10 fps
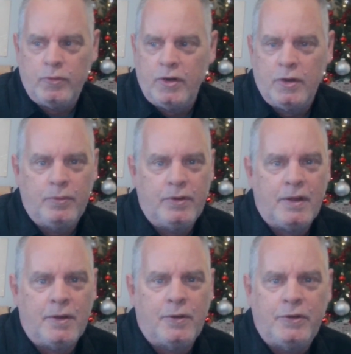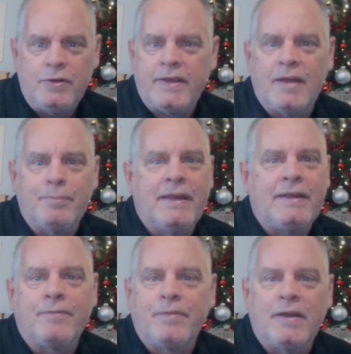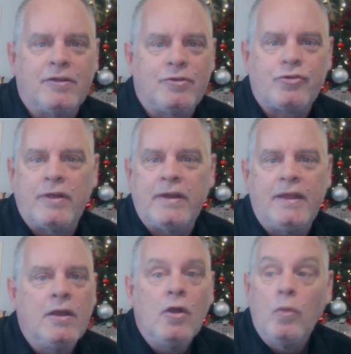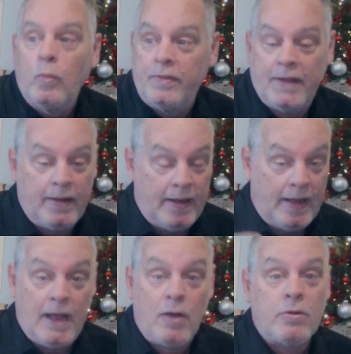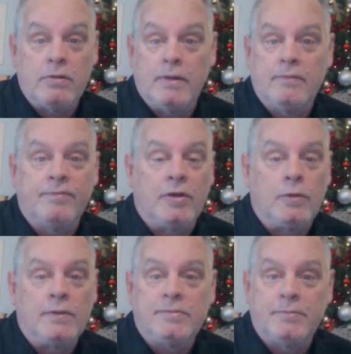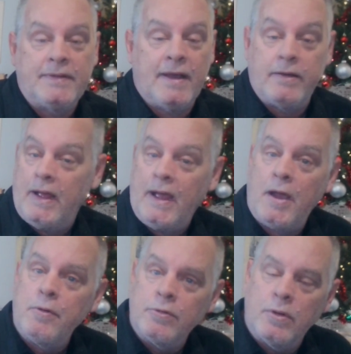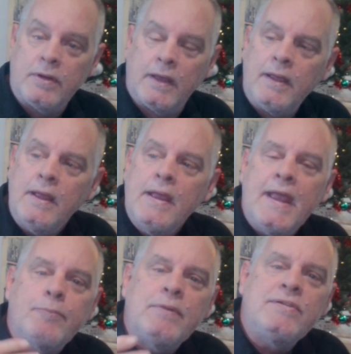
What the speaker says: no, no, you can't make a fucking treaty without our influence and without our okay. And we